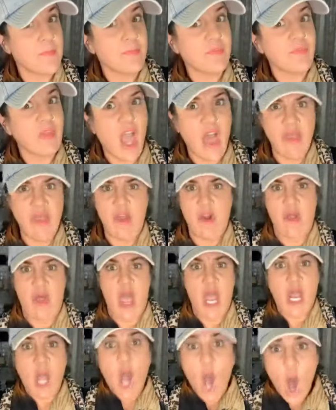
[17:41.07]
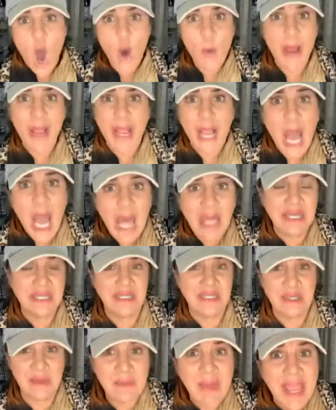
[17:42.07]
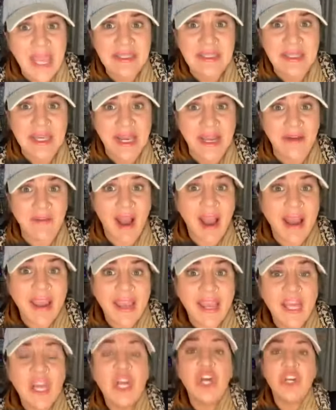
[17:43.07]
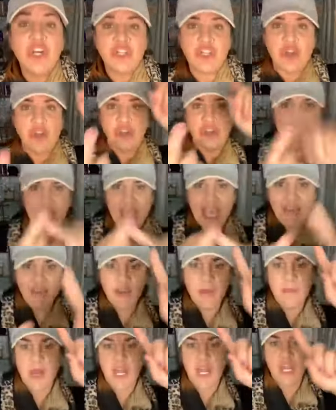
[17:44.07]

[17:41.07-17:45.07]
And they're like, oh my God, that's amazing, right? So you're saving money, you're